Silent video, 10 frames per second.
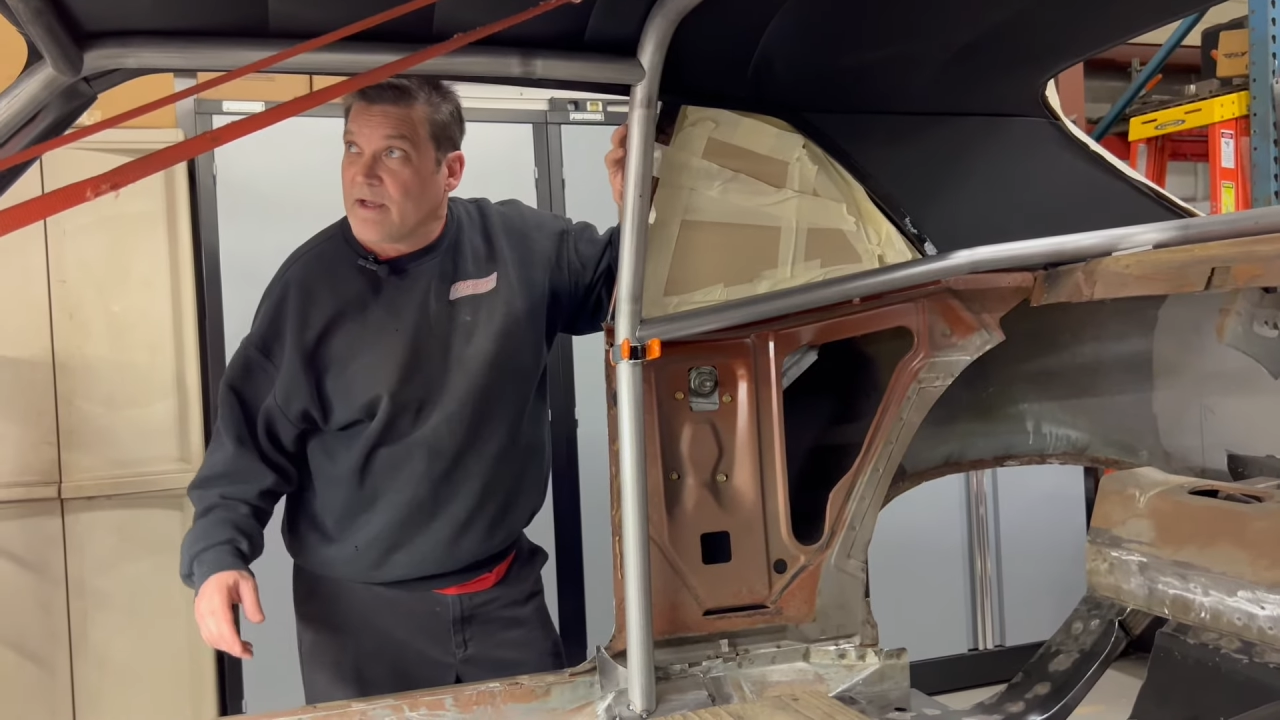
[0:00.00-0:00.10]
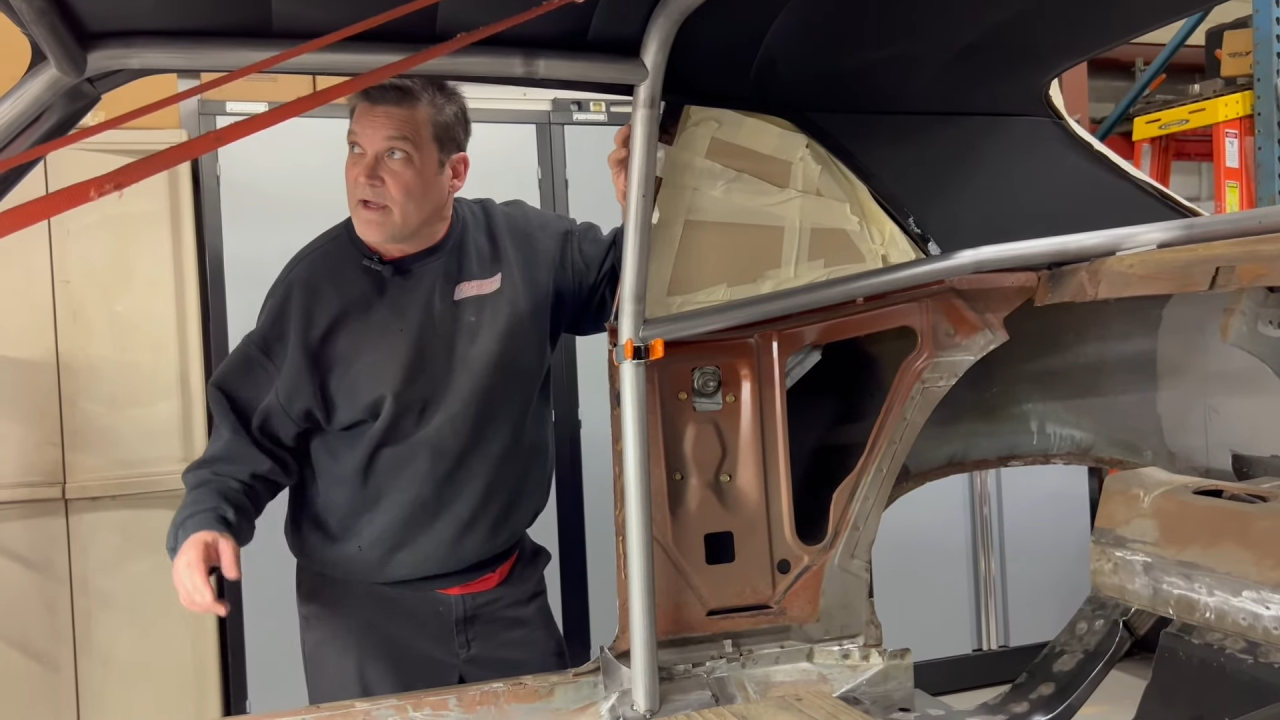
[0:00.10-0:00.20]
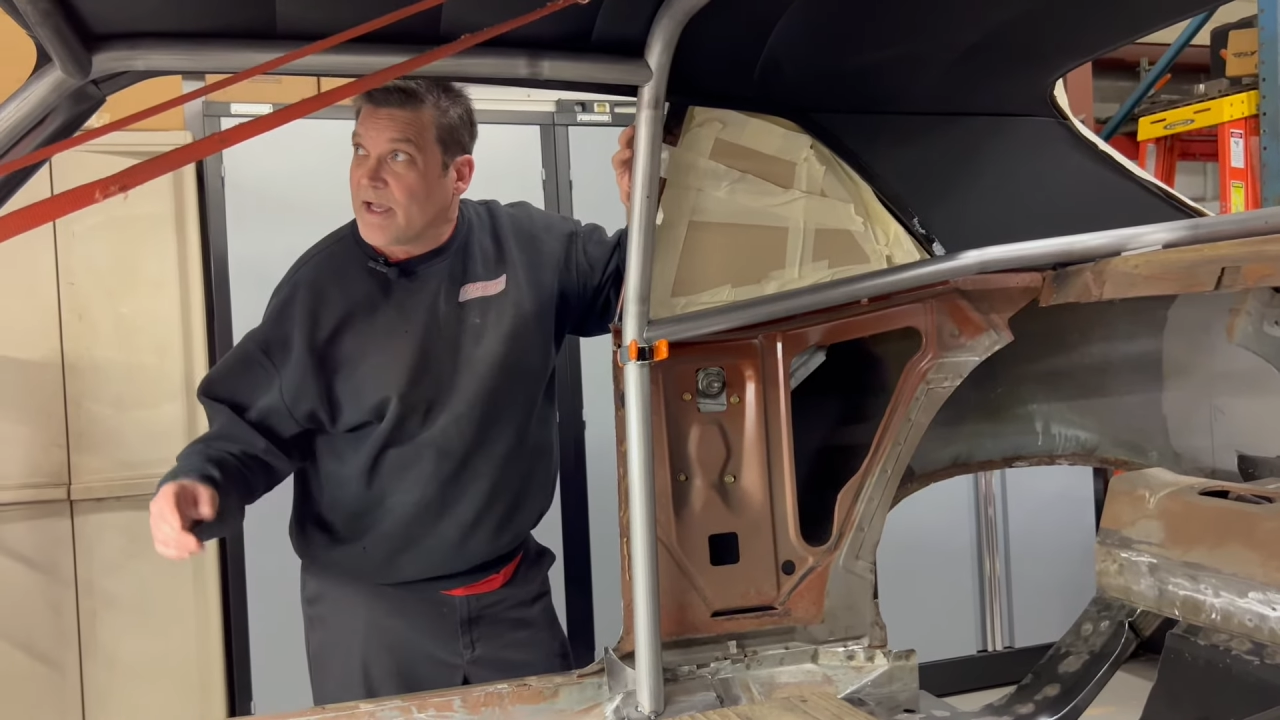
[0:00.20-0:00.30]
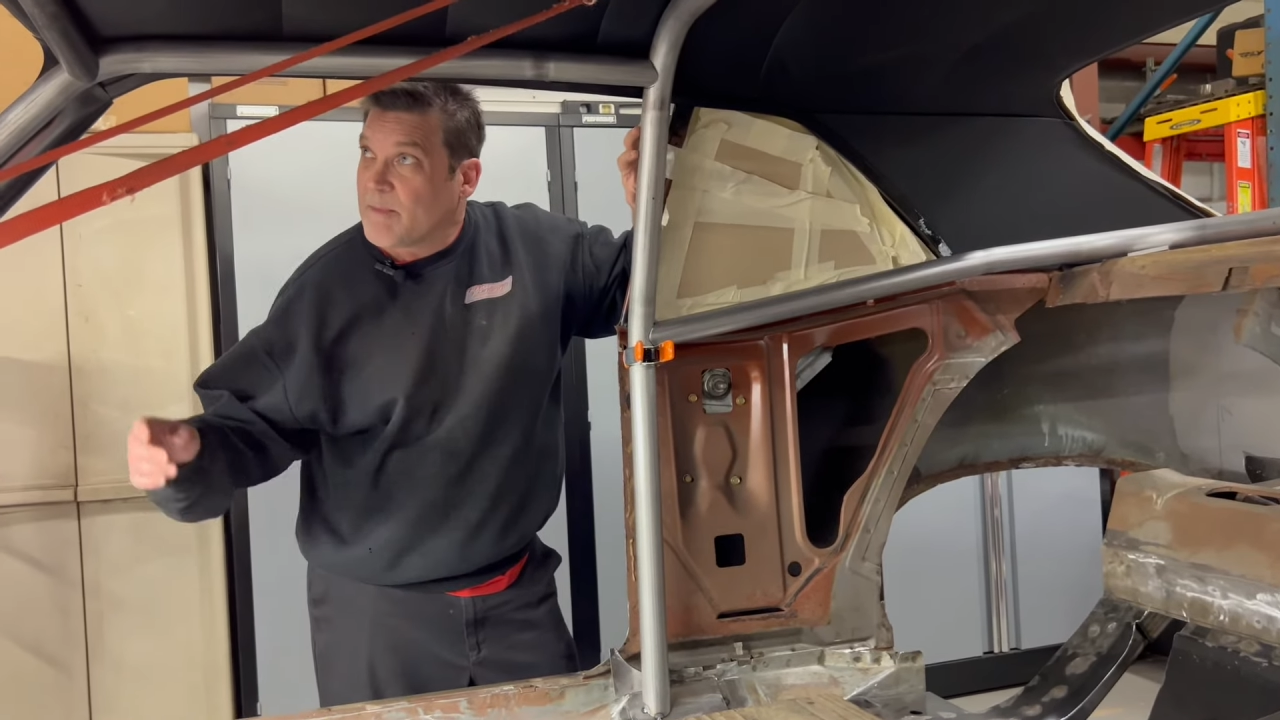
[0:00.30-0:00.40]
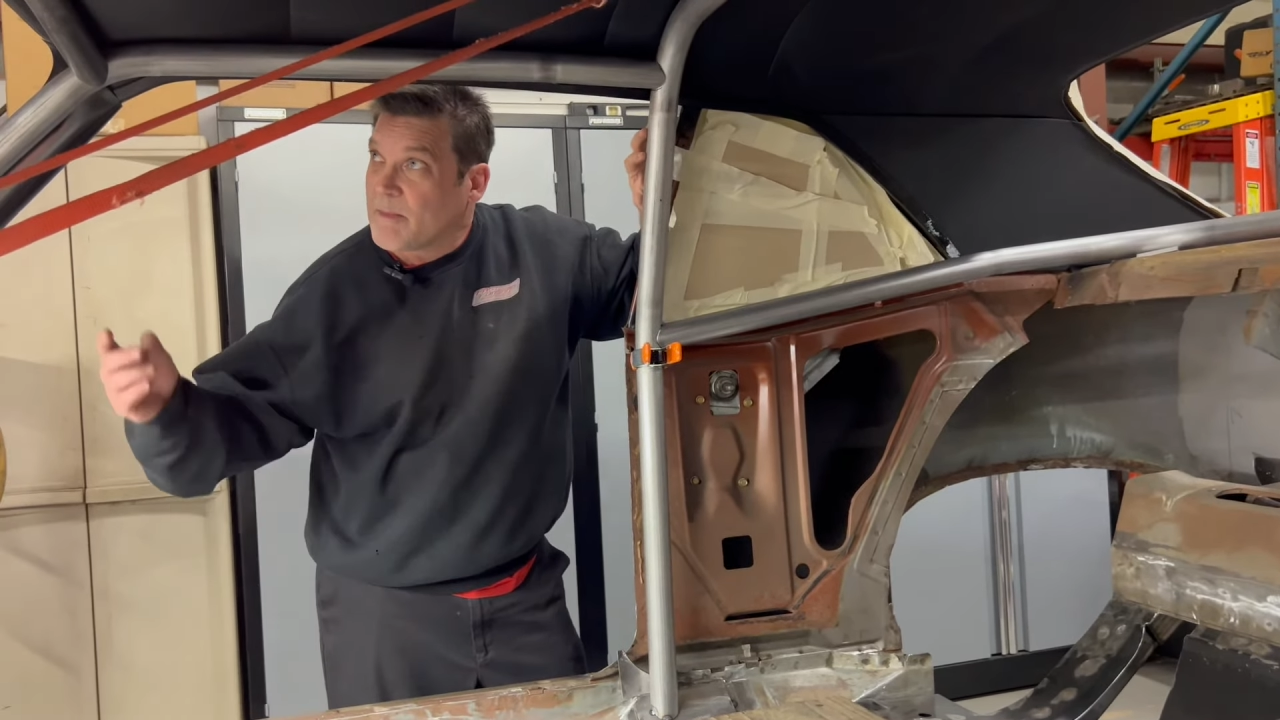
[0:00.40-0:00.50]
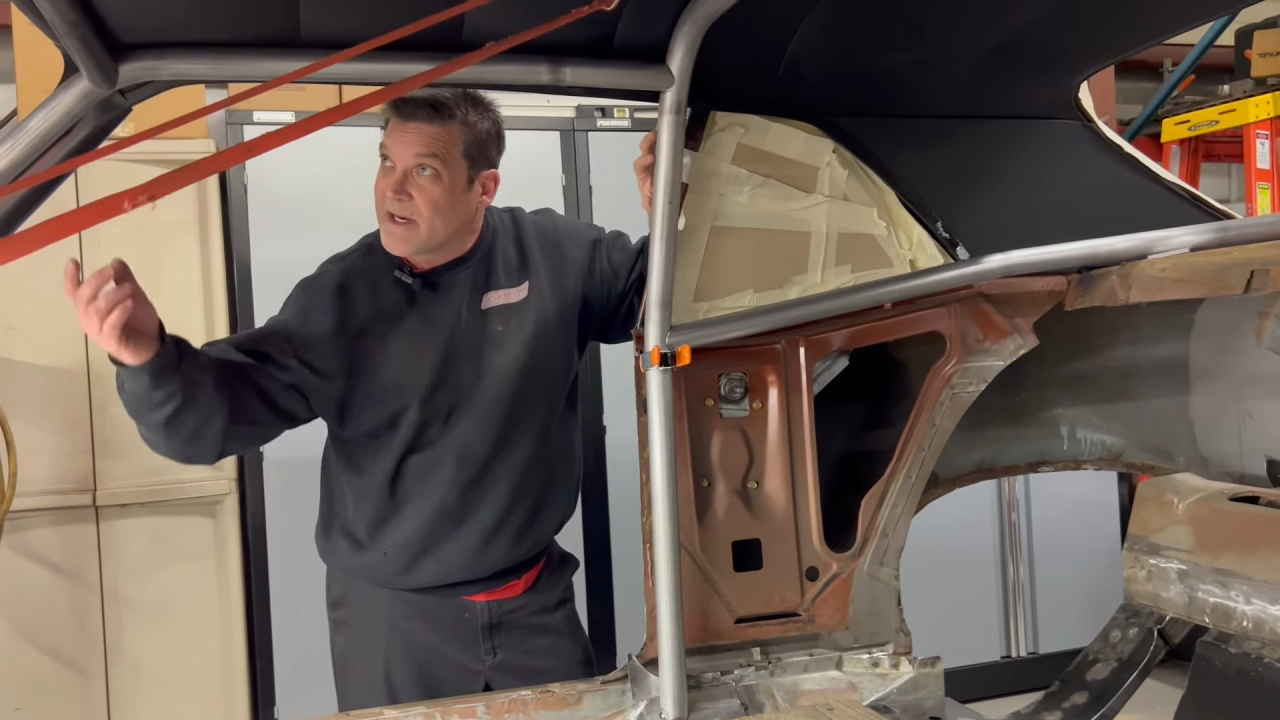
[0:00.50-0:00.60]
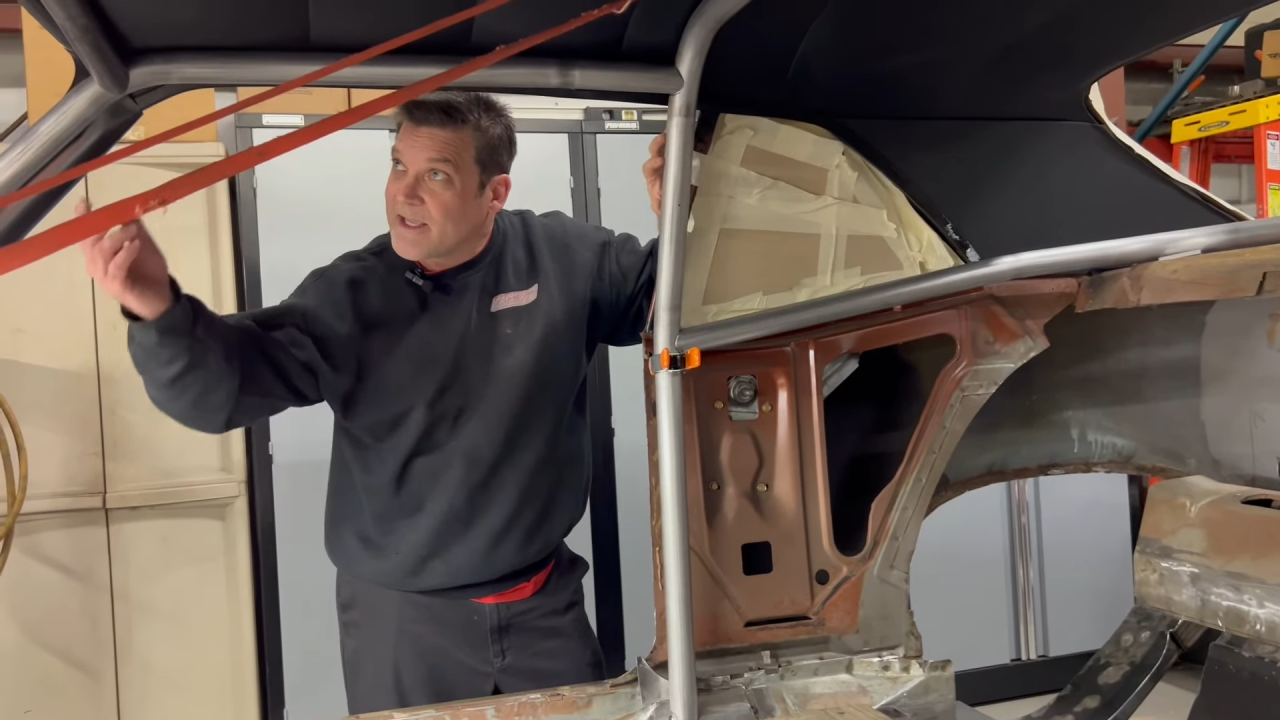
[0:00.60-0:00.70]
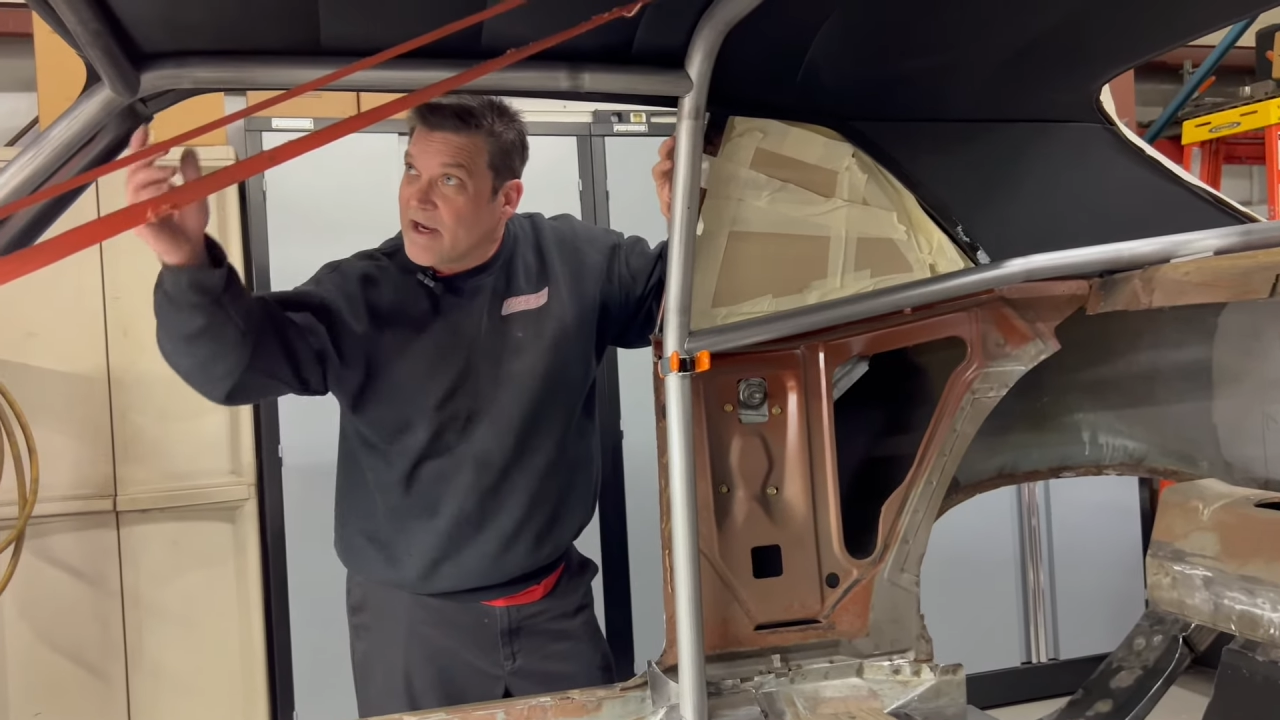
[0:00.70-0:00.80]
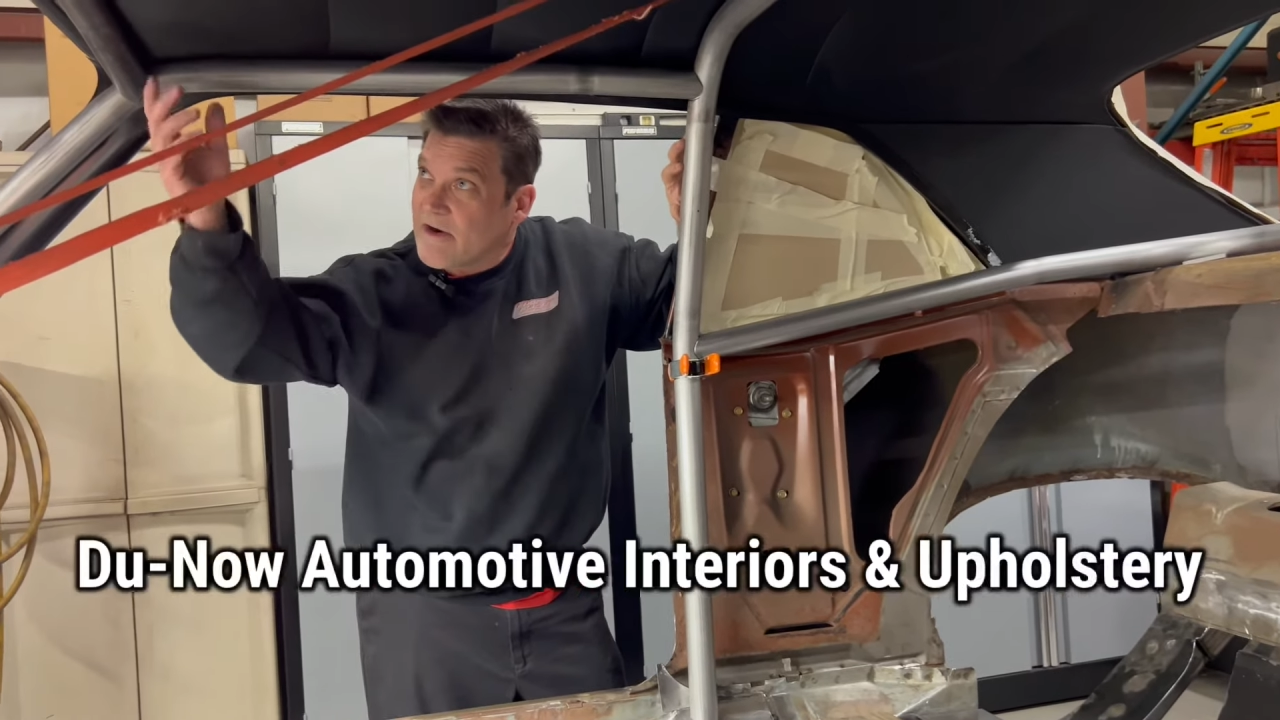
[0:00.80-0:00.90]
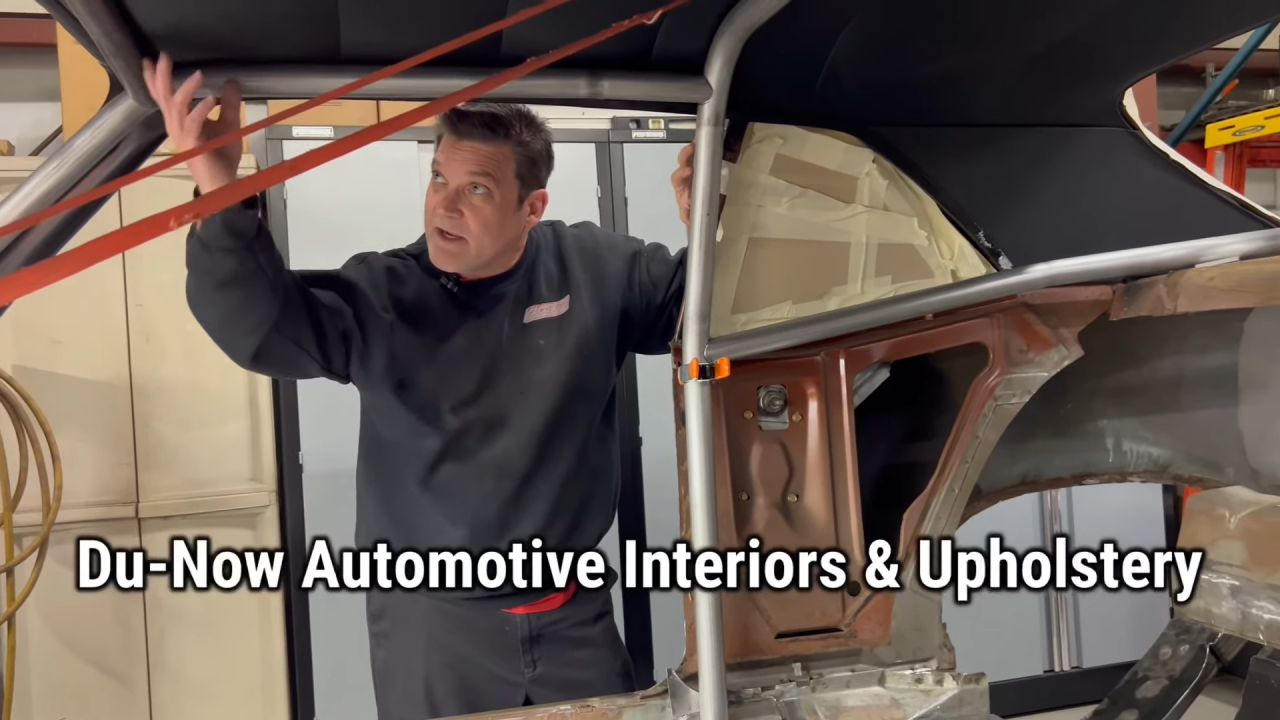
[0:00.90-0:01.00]
I have my buddy
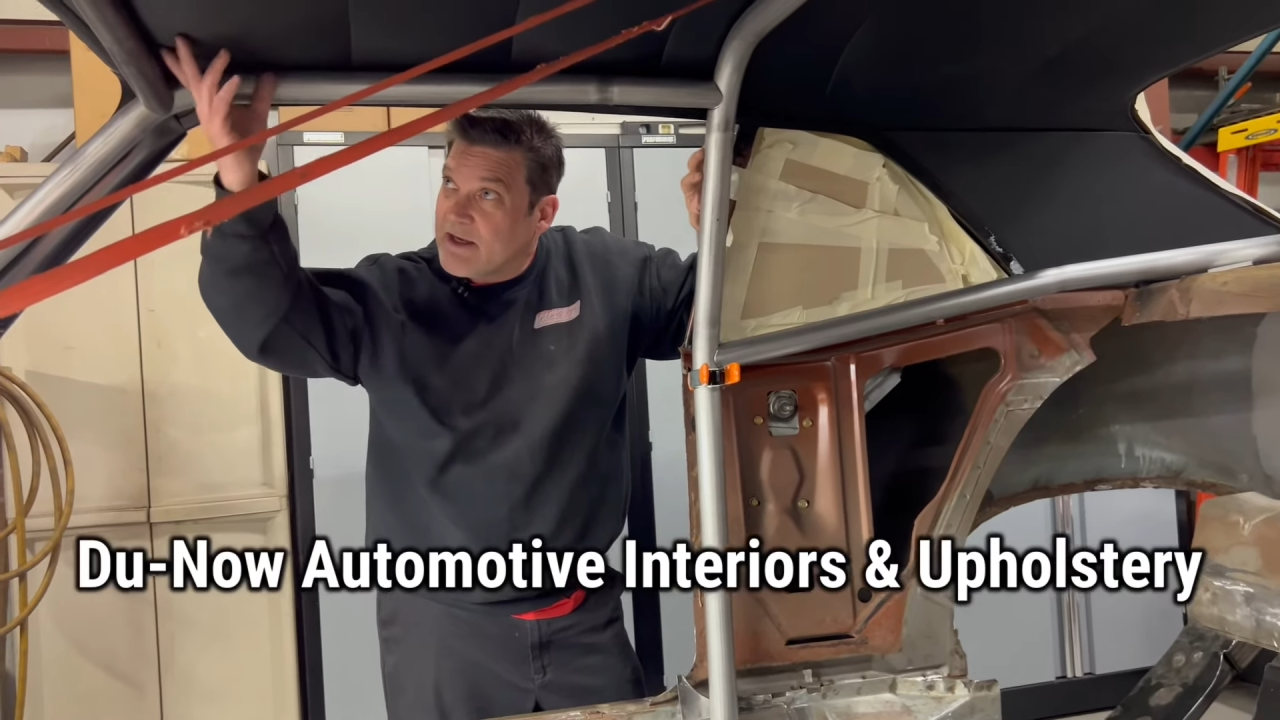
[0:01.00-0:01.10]
Gary.